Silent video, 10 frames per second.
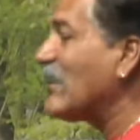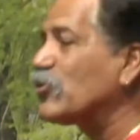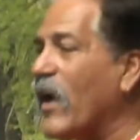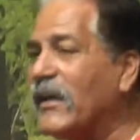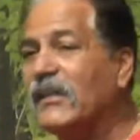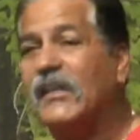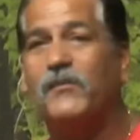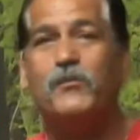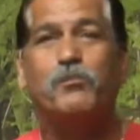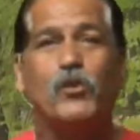trying to
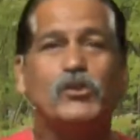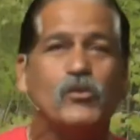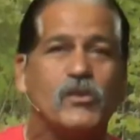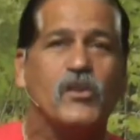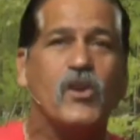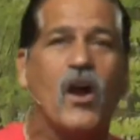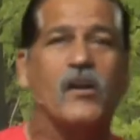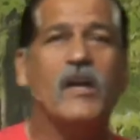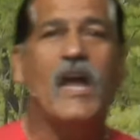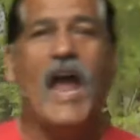give, put you in the dark,
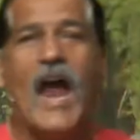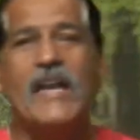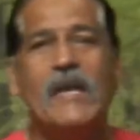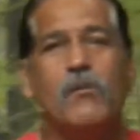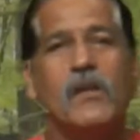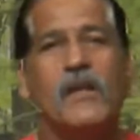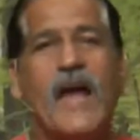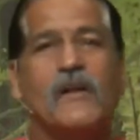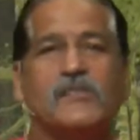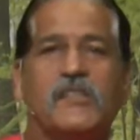and He will
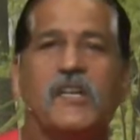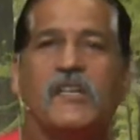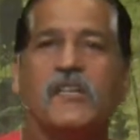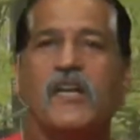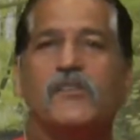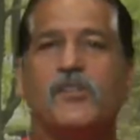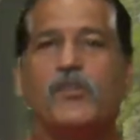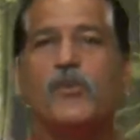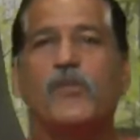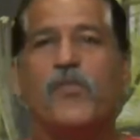announce and declare to
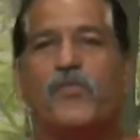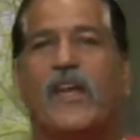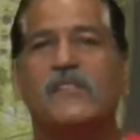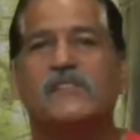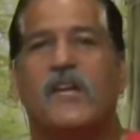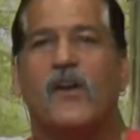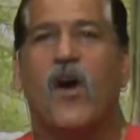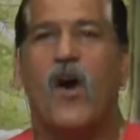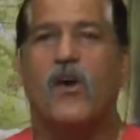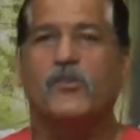you the things that
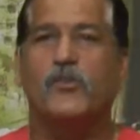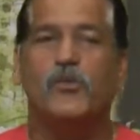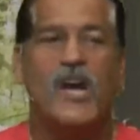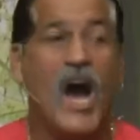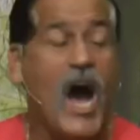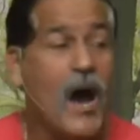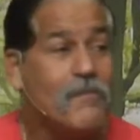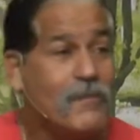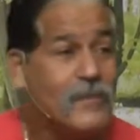are to come.